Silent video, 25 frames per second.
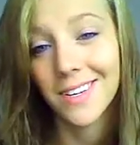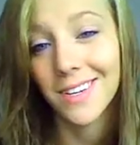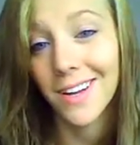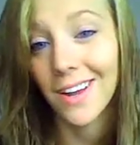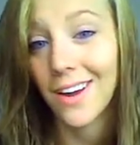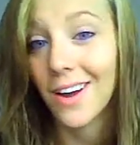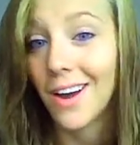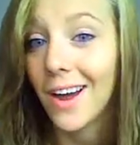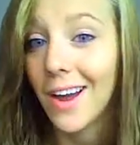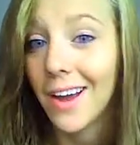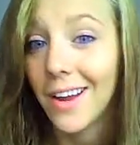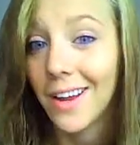
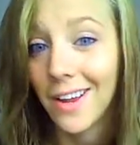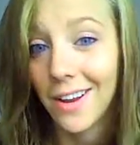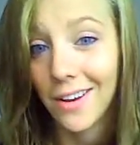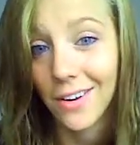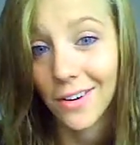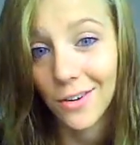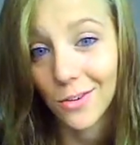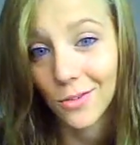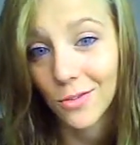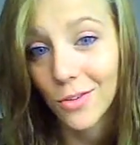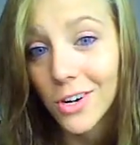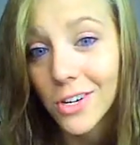Now, I had
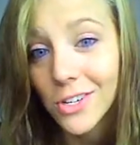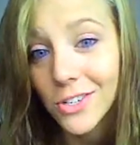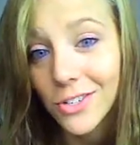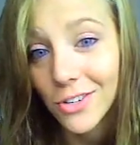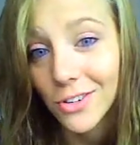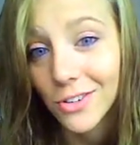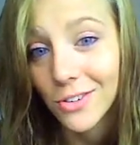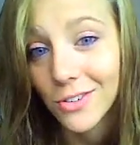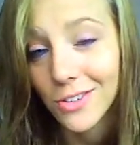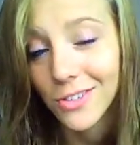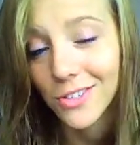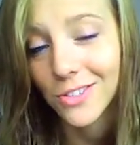a crush
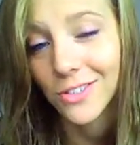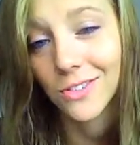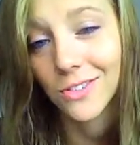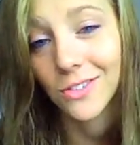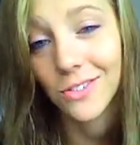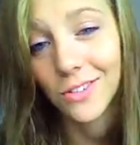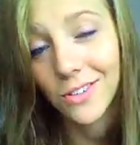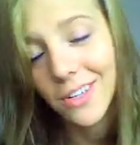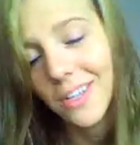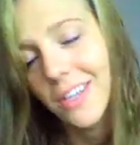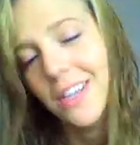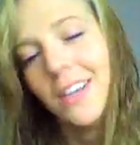on
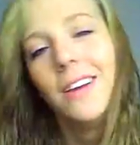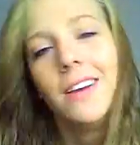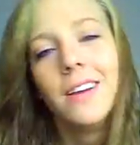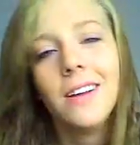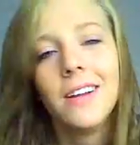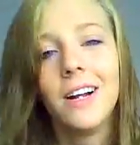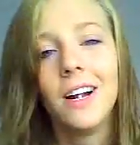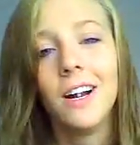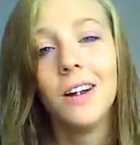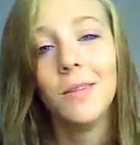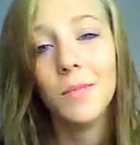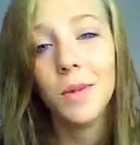Crystal,
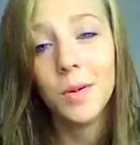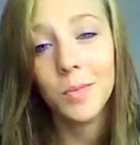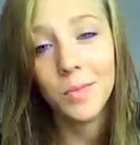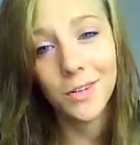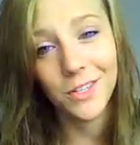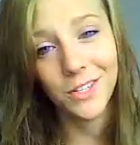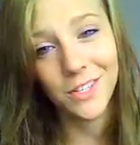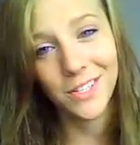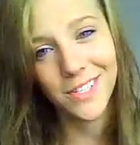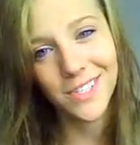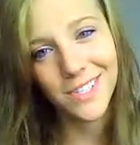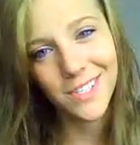and I remember
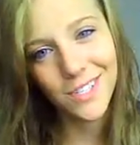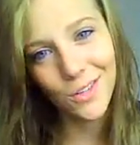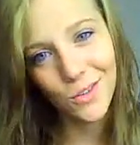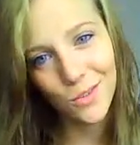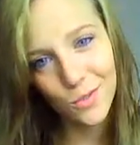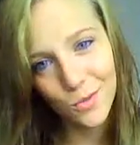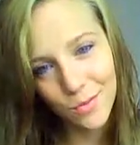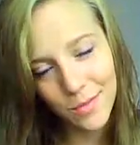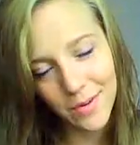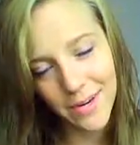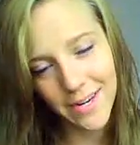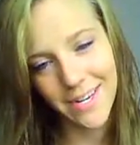just
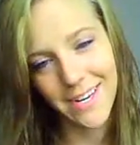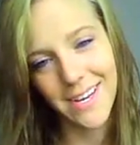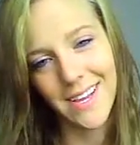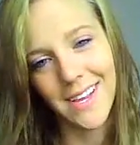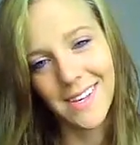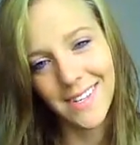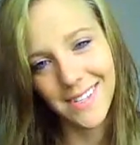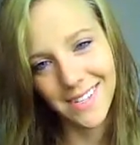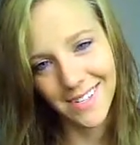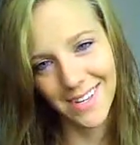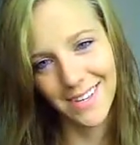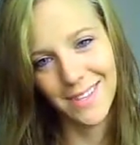sitting at my
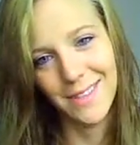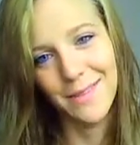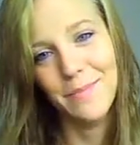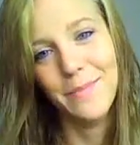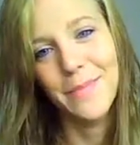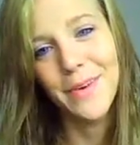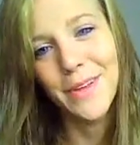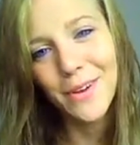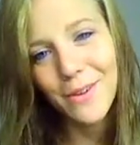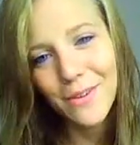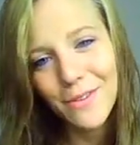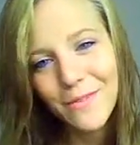desk in the
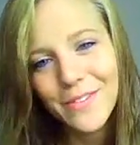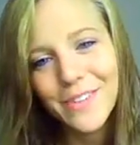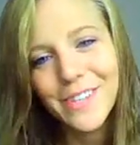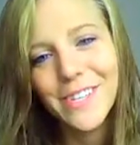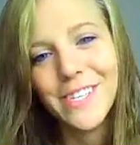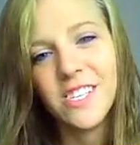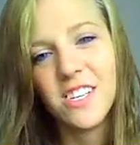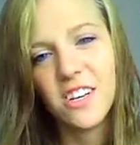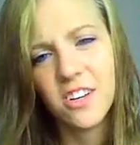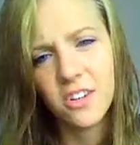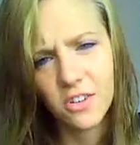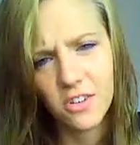middle of the
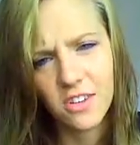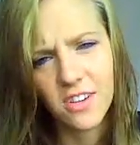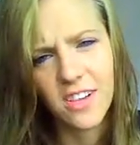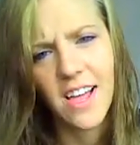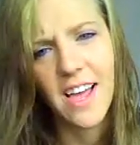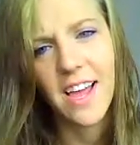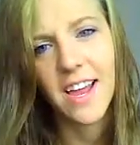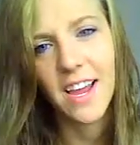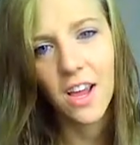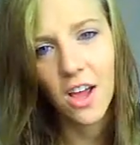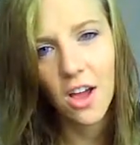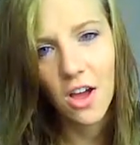circle
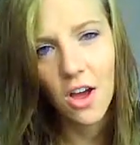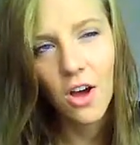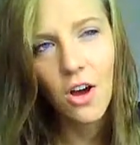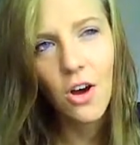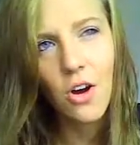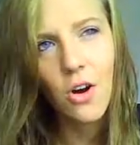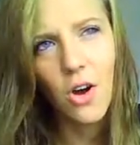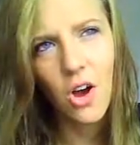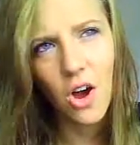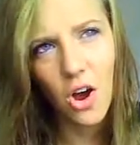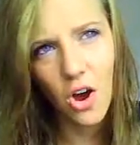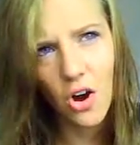like,
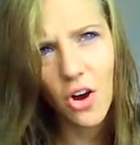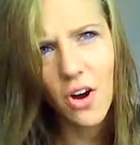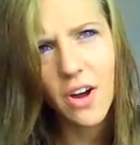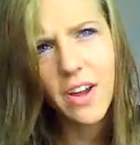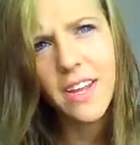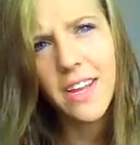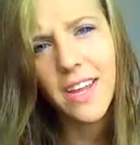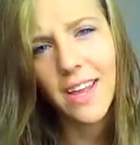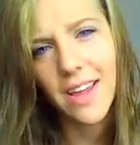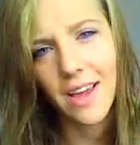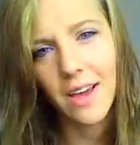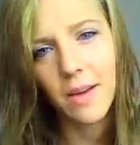oh
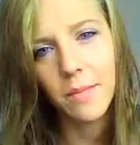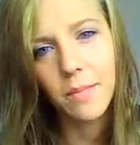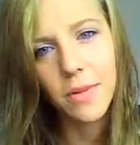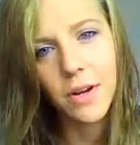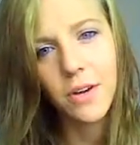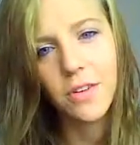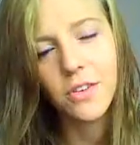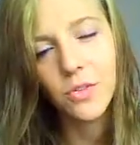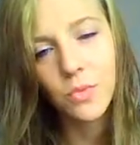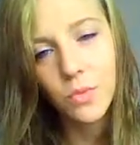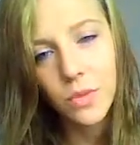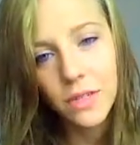yeah, but
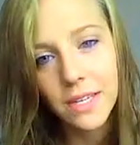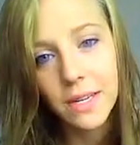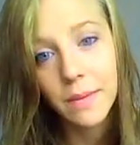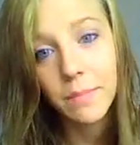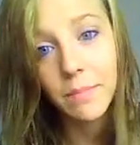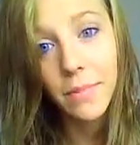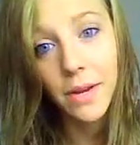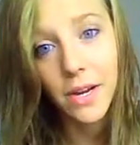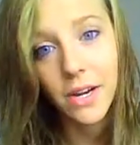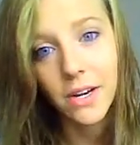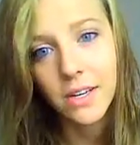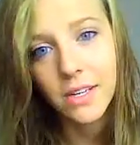I was really
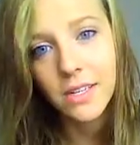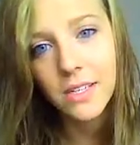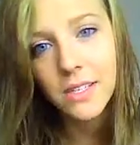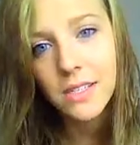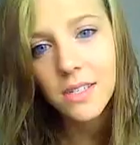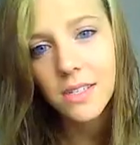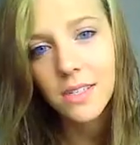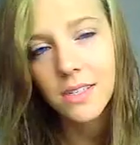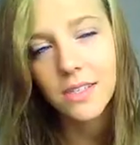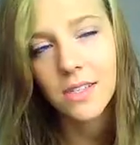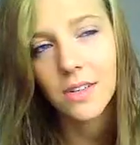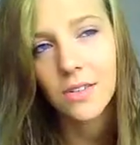
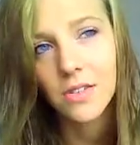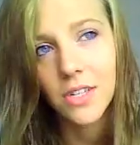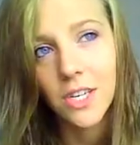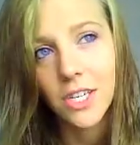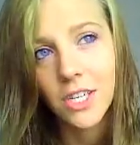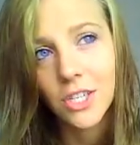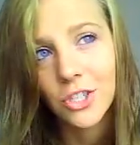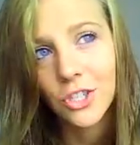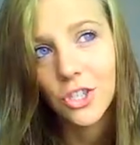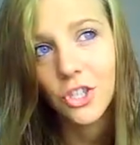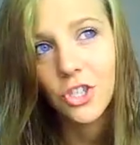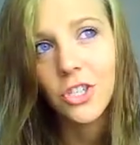embarrassed because I was
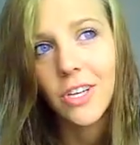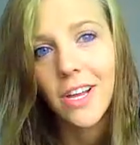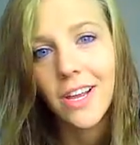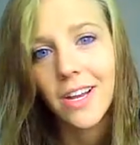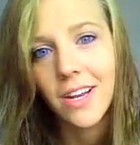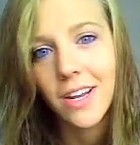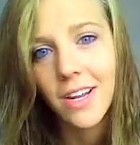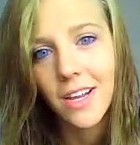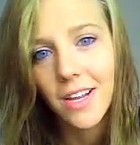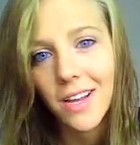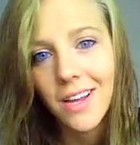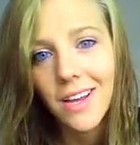like, shit,
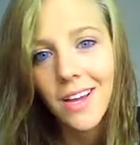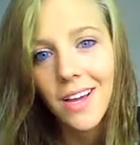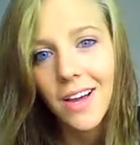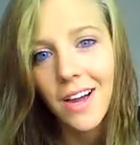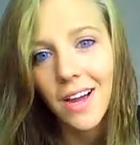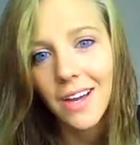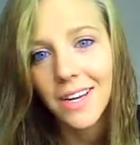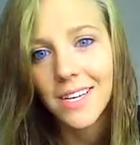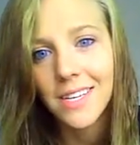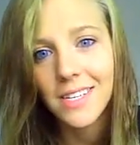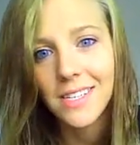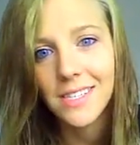
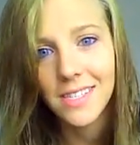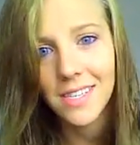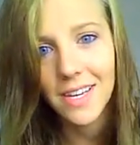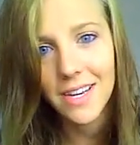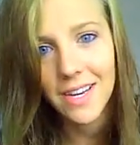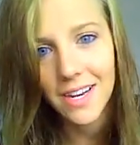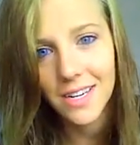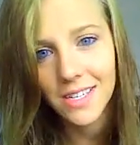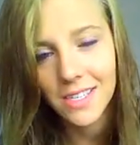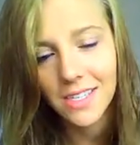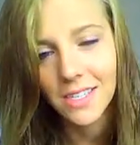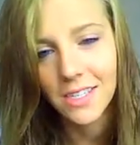I get to sit
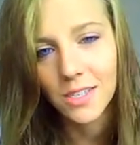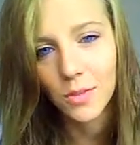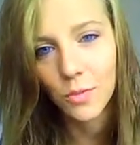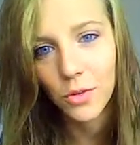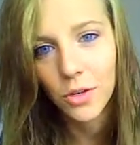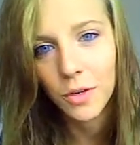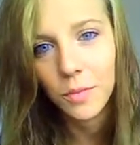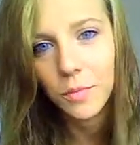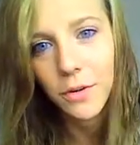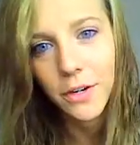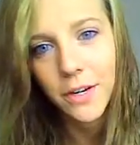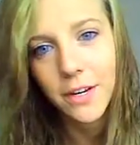next to this
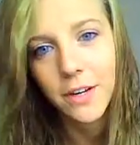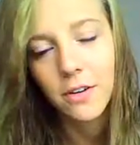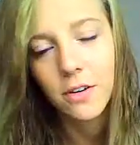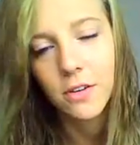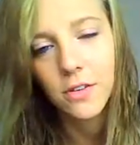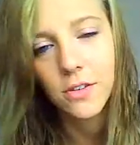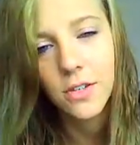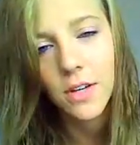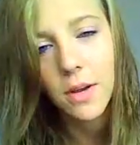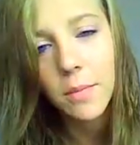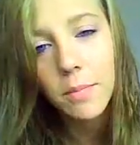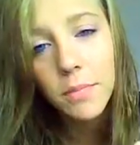really pretty
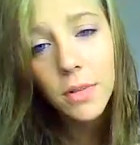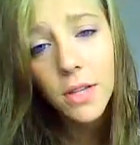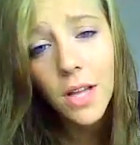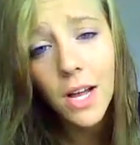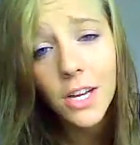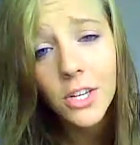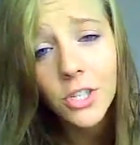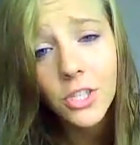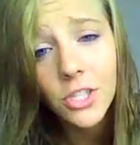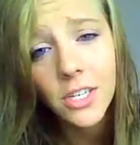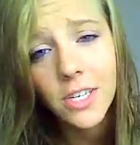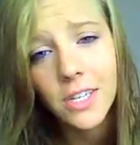girl. So I'm
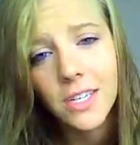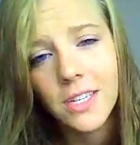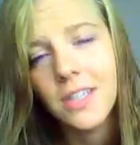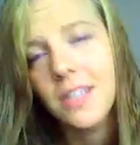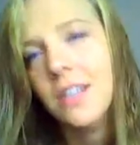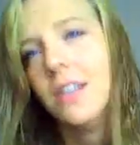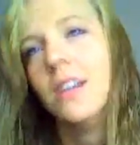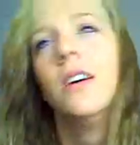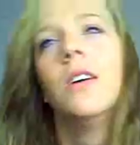blushing